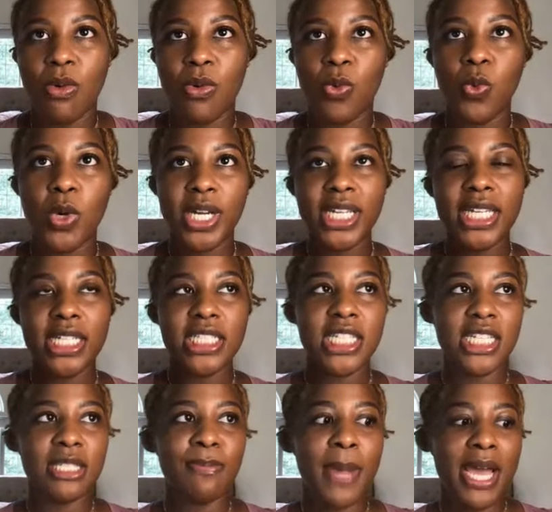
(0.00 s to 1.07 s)
What
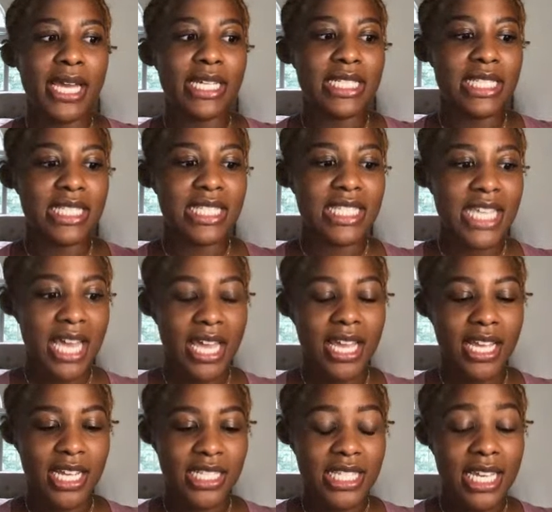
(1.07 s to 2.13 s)
does my
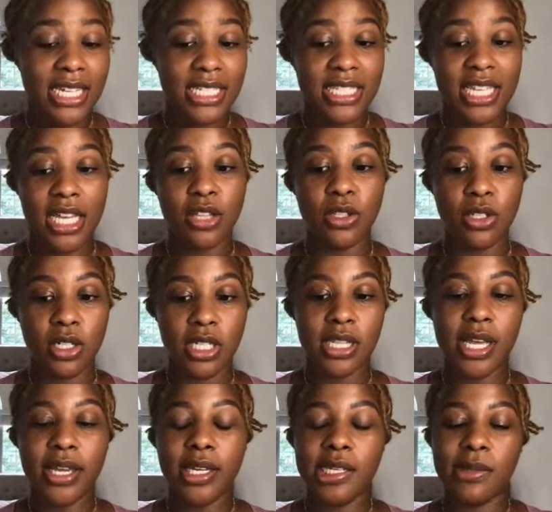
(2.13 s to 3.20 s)
day-to-day look
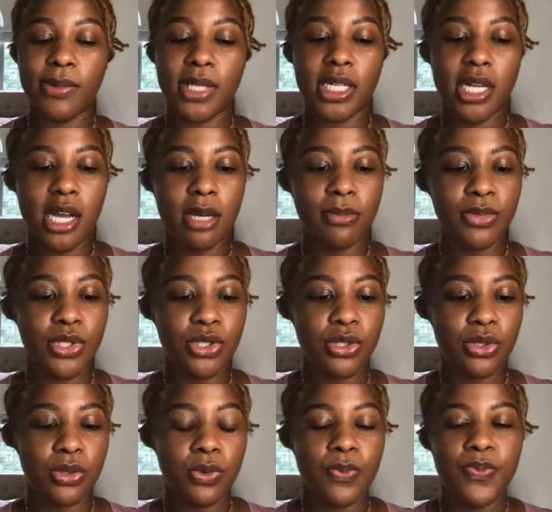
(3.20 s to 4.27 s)
like when it comes
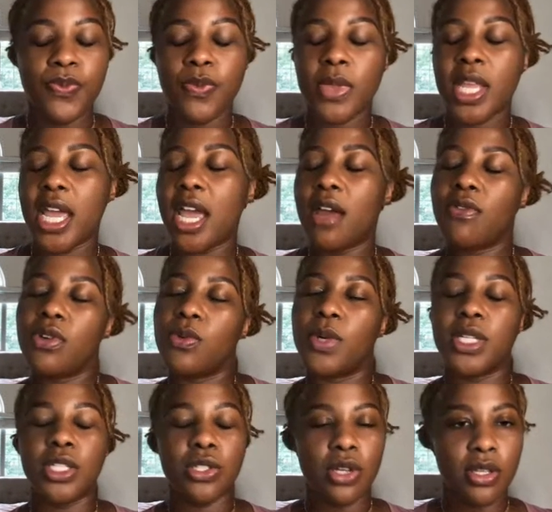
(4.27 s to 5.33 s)
to everyone
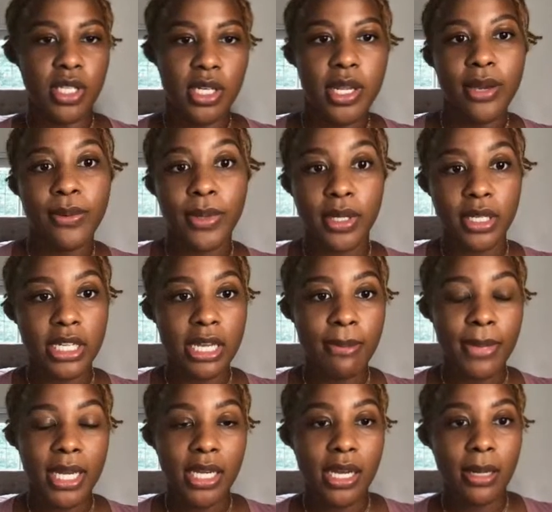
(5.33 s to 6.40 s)
is on the network in
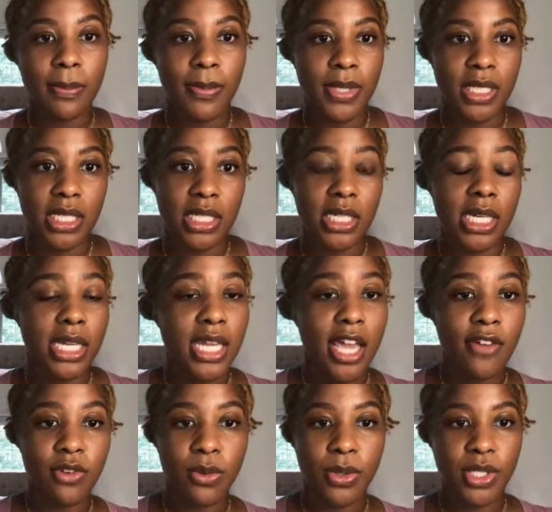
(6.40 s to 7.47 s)
my company and
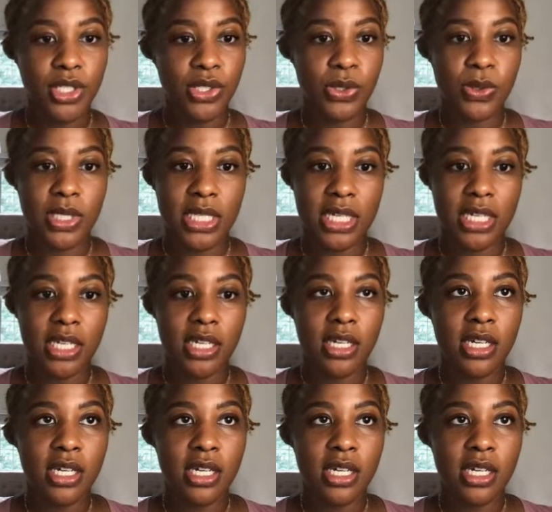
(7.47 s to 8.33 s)
everyone is using